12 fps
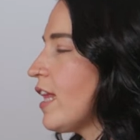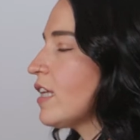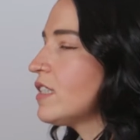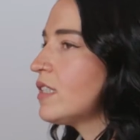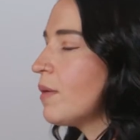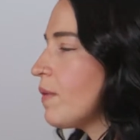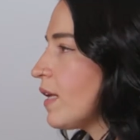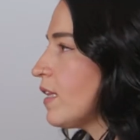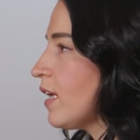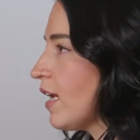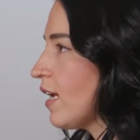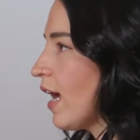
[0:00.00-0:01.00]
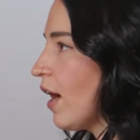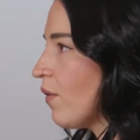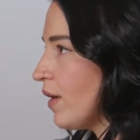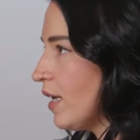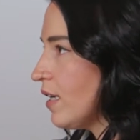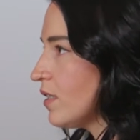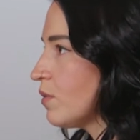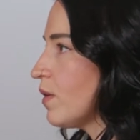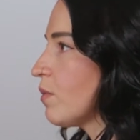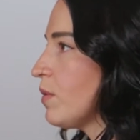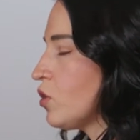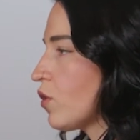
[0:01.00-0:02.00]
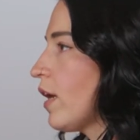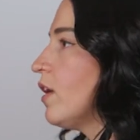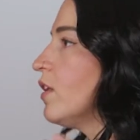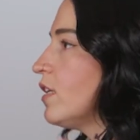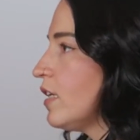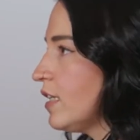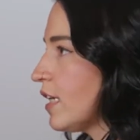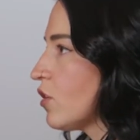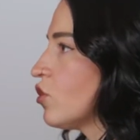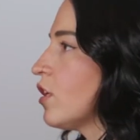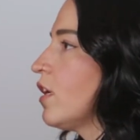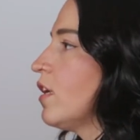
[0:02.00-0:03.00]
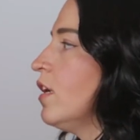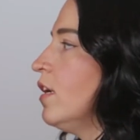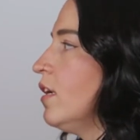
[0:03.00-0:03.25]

that's typically how it is with betrayal and addiction.